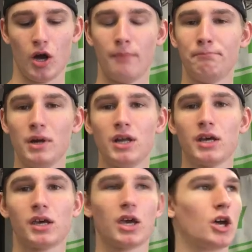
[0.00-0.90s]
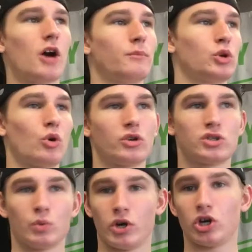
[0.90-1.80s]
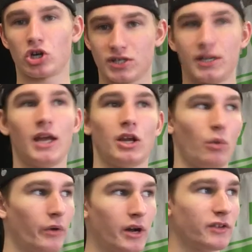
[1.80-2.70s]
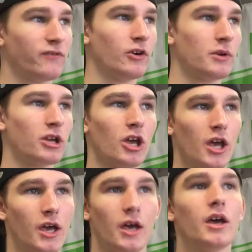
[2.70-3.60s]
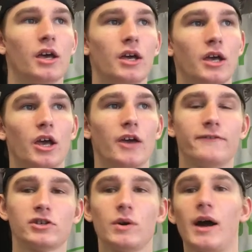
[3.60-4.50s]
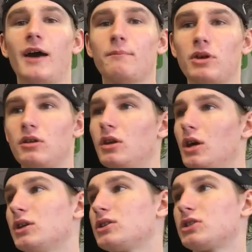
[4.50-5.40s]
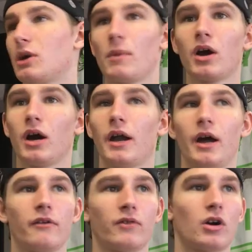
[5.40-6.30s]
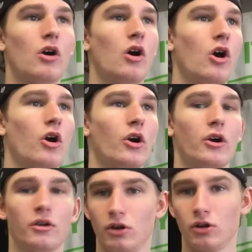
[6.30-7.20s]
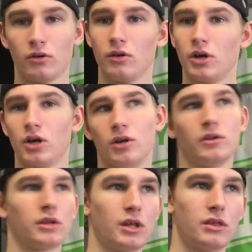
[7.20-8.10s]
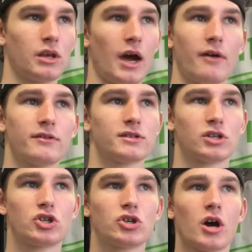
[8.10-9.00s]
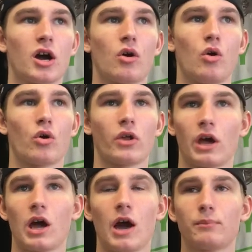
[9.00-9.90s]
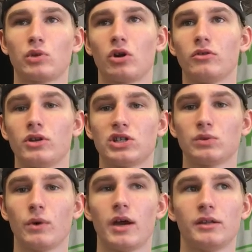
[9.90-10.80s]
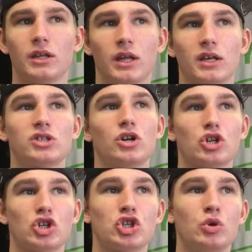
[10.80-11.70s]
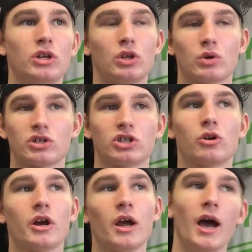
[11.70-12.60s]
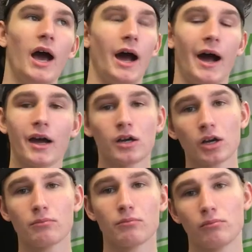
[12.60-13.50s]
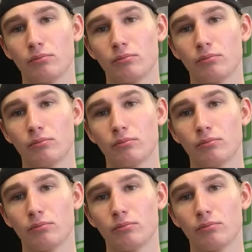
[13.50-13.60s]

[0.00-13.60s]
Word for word: a bullet can come towards where you're standing. Where I was filming, if so happened someone got out of a car, you know, the guy was in the truck, or the cop turned this way and they like started shooting towards the store, I could have